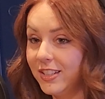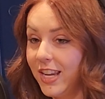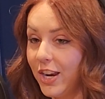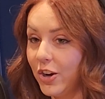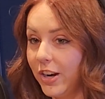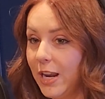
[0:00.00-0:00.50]
to
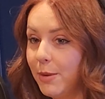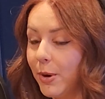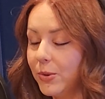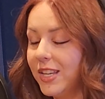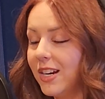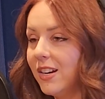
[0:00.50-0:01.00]
get your name
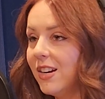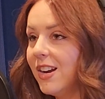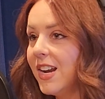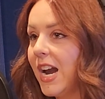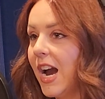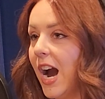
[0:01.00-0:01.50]
out there.
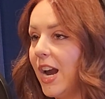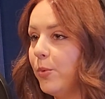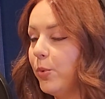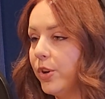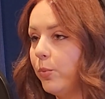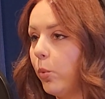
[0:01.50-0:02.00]
I
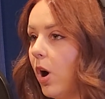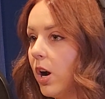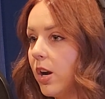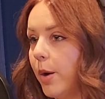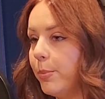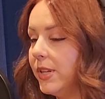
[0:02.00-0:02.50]
would
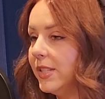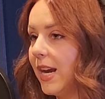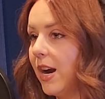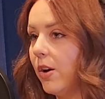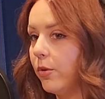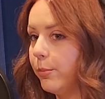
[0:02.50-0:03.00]
walk up and
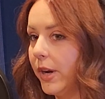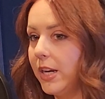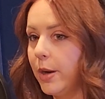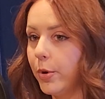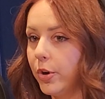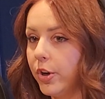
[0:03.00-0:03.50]
down my
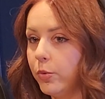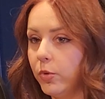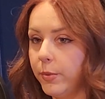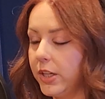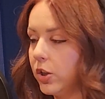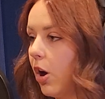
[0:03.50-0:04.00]
neighborhood
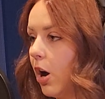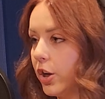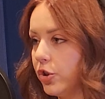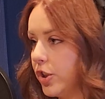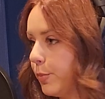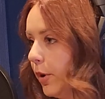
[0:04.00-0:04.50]
with my dog
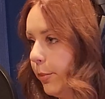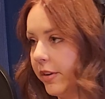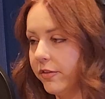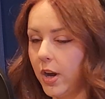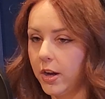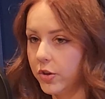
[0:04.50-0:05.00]
and just put
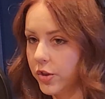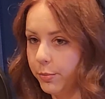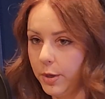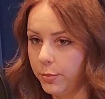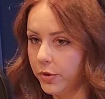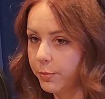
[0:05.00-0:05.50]
my flyers in
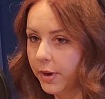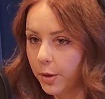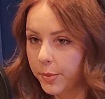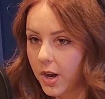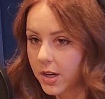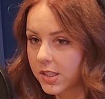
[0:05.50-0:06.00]
people's
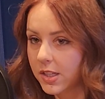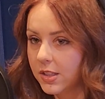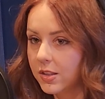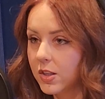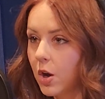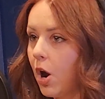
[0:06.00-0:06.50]

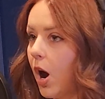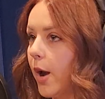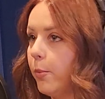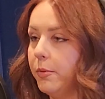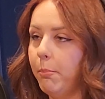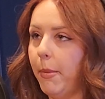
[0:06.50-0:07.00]
mailboxes.
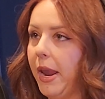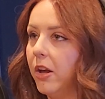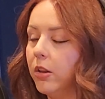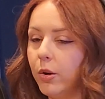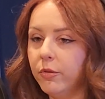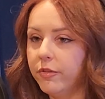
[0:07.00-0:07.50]
I would
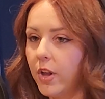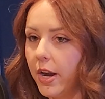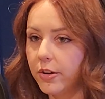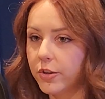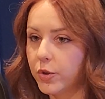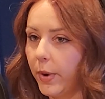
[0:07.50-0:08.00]
mail out
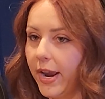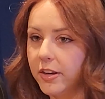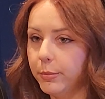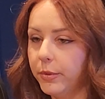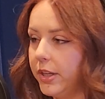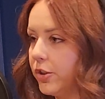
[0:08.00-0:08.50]
flyers
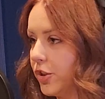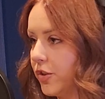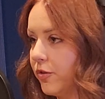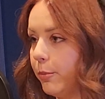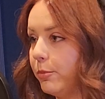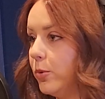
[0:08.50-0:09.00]
randomly
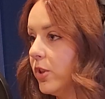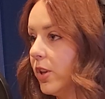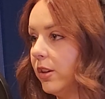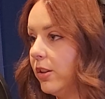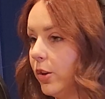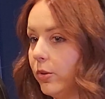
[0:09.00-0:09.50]
just from
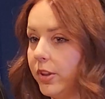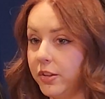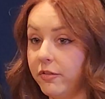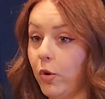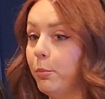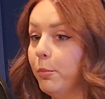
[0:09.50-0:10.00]
using, like
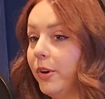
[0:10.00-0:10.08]
the phone